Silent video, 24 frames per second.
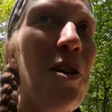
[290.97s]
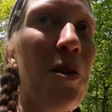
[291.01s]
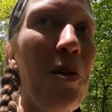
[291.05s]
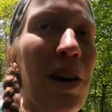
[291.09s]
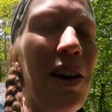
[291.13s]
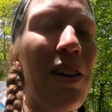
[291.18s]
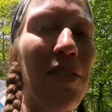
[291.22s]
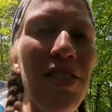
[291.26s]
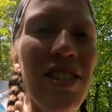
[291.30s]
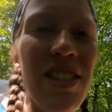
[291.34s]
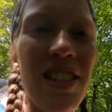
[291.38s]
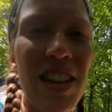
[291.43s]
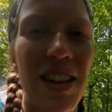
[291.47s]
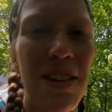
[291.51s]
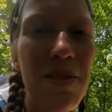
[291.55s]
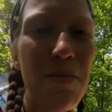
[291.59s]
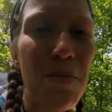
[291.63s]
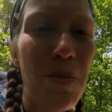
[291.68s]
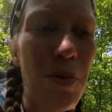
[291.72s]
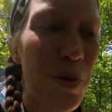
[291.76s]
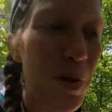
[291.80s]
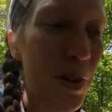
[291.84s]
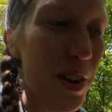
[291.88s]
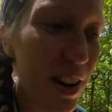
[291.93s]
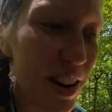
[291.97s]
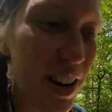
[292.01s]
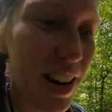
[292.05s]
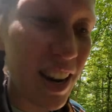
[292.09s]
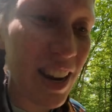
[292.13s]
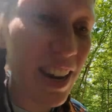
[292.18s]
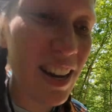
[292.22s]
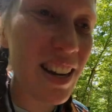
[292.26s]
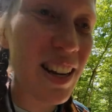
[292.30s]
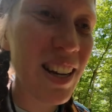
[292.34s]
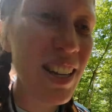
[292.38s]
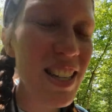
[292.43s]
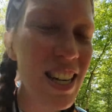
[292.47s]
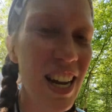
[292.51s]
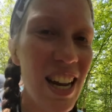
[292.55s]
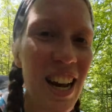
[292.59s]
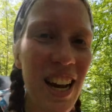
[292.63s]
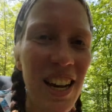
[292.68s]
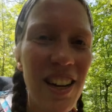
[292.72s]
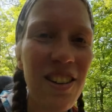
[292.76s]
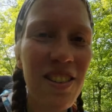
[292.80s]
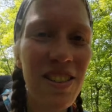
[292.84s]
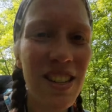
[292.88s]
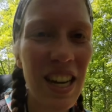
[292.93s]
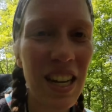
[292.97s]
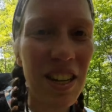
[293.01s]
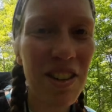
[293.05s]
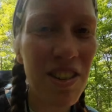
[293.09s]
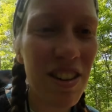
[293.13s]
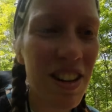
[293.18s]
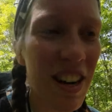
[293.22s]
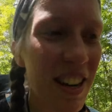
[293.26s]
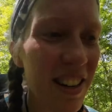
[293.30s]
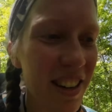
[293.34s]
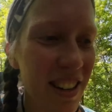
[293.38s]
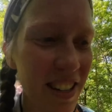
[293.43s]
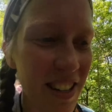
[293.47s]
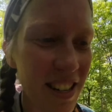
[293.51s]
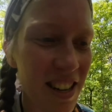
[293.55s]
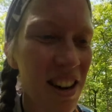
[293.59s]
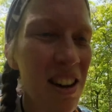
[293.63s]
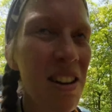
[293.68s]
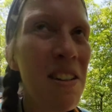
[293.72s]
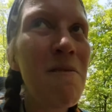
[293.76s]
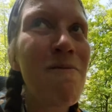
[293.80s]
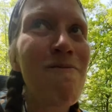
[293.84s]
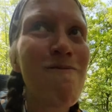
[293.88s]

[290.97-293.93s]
we have seen more day hikers, section hikers,